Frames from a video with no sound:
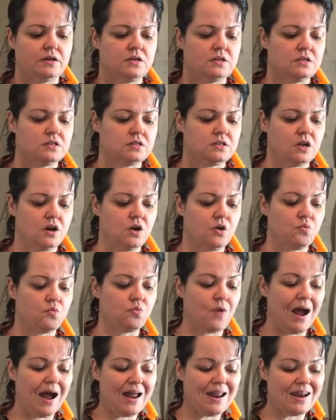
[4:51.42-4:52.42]
So
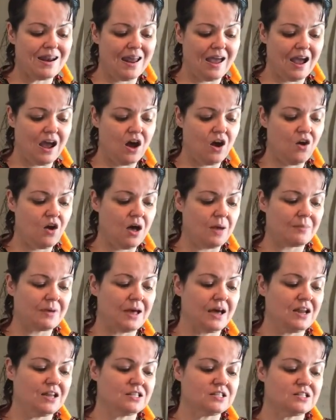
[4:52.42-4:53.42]
right now I'm
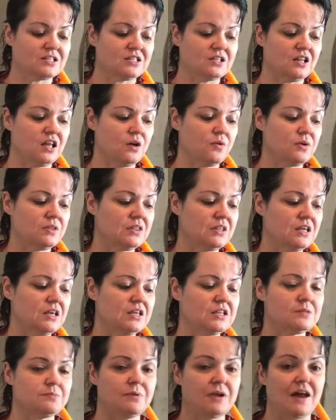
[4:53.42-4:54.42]
kind of slow at
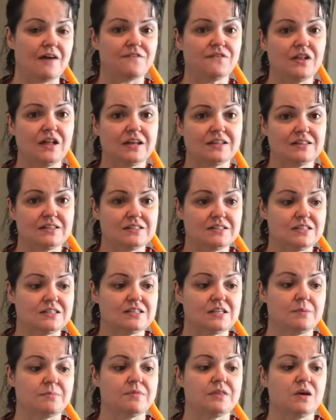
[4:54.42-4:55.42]
this, but I feel like this is
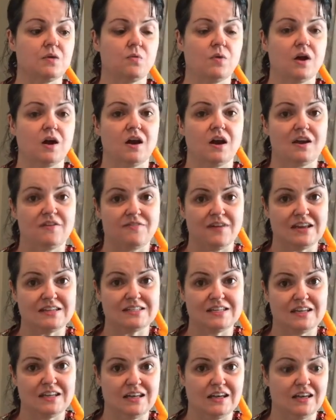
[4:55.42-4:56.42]
something where if I
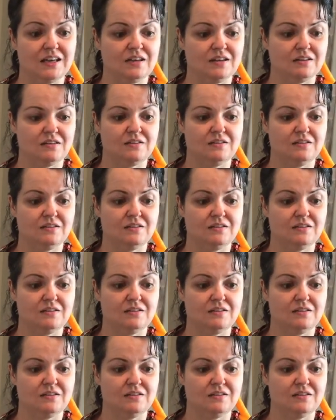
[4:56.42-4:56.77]
did it